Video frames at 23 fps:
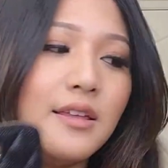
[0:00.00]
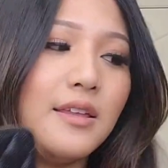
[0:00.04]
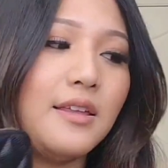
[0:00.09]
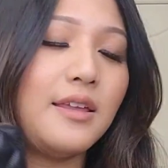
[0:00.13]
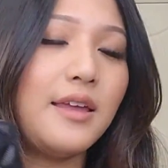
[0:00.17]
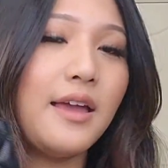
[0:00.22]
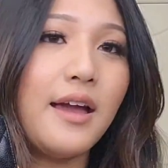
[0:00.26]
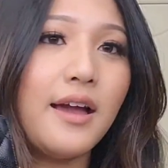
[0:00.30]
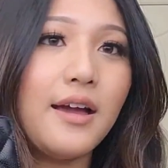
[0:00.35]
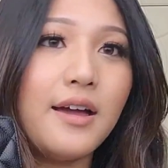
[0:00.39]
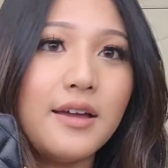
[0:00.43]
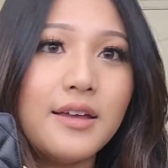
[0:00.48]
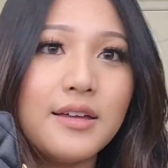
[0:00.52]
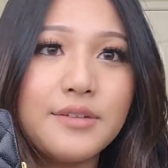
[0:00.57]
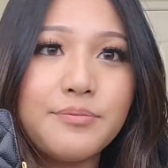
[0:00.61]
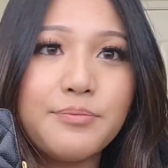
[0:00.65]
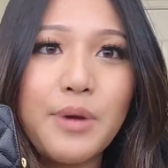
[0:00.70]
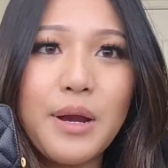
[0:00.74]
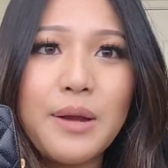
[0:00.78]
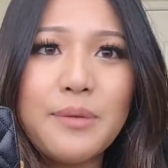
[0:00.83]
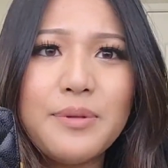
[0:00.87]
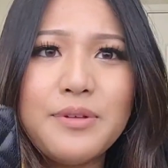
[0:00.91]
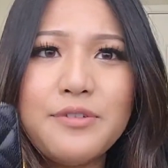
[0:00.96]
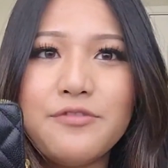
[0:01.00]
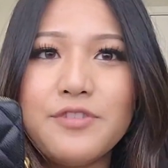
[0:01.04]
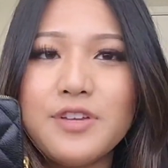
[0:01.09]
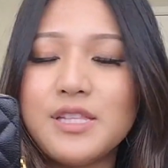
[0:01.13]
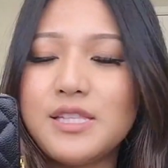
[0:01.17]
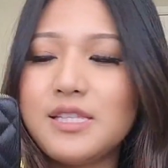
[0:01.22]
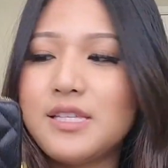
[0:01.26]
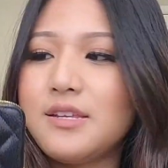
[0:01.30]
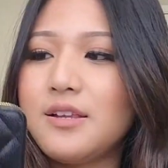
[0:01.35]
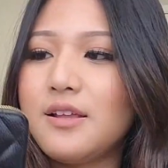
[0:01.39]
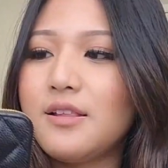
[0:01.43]
yeah, it probably
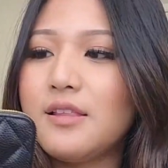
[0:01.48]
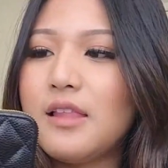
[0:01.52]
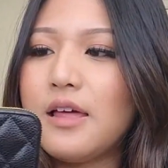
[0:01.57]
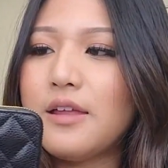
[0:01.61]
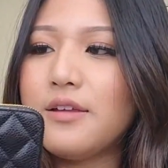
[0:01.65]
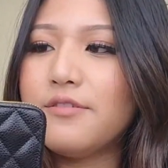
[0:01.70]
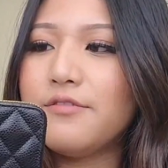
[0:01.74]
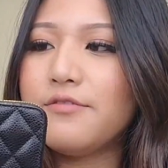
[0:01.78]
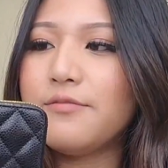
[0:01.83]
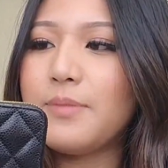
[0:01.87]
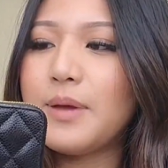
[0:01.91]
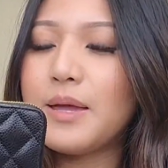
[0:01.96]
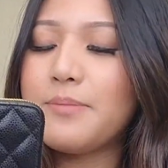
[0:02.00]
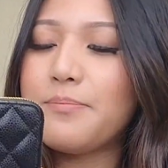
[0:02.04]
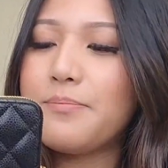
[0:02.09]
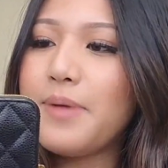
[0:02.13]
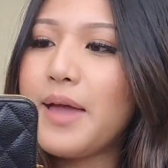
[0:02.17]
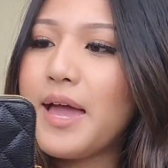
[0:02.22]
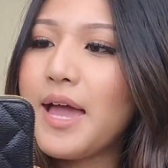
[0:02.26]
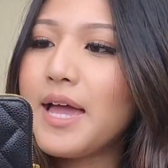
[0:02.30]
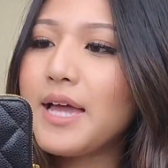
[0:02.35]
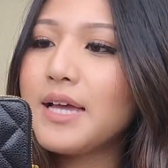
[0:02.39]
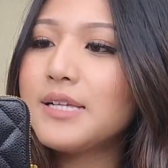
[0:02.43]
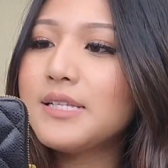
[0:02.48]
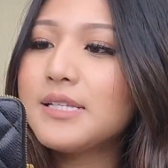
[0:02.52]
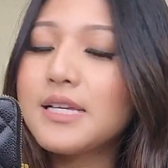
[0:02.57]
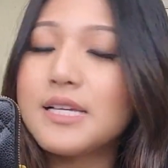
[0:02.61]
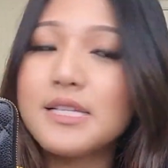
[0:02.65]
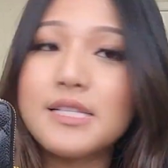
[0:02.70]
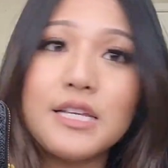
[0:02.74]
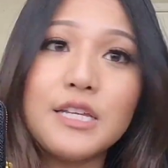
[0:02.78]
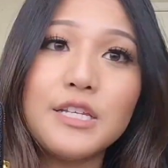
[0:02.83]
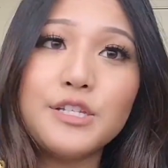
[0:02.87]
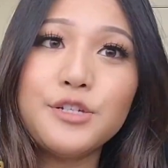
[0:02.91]
fits in a lot of my bags
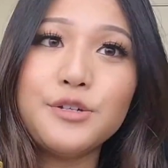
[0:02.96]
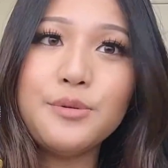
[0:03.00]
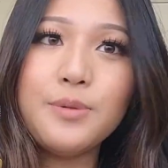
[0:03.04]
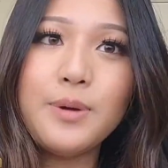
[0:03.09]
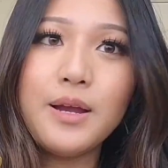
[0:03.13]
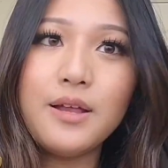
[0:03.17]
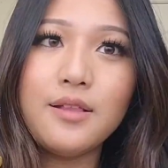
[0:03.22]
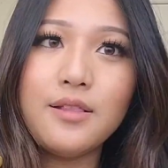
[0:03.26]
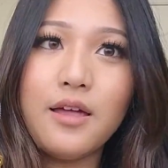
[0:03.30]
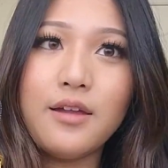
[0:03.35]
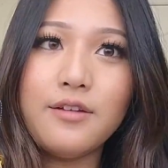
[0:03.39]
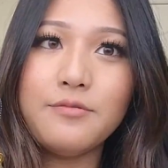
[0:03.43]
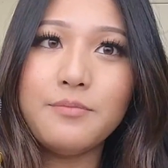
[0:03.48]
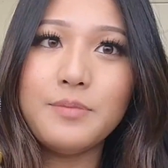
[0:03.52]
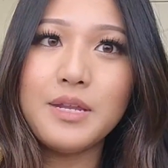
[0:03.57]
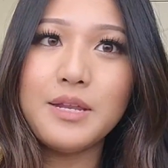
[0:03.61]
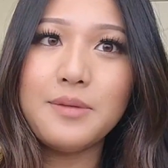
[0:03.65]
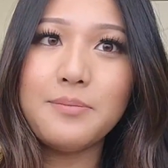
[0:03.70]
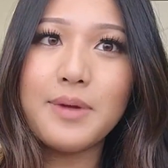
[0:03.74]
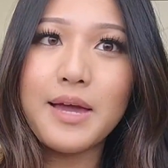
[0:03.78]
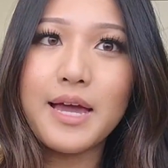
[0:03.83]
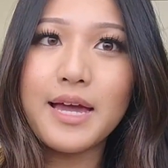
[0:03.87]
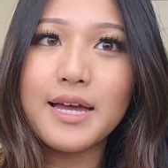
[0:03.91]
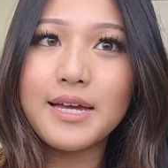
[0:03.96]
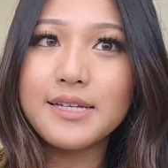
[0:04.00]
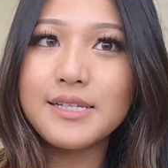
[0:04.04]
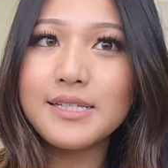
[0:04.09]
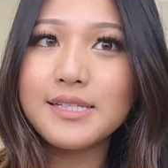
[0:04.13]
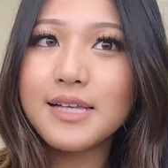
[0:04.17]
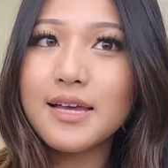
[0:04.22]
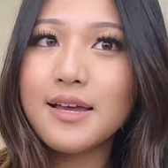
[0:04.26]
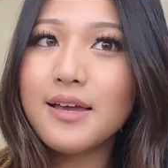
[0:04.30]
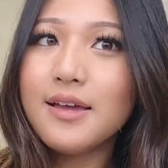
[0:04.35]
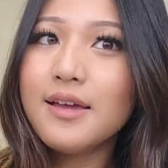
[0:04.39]
because I do wear a lot of mini bags,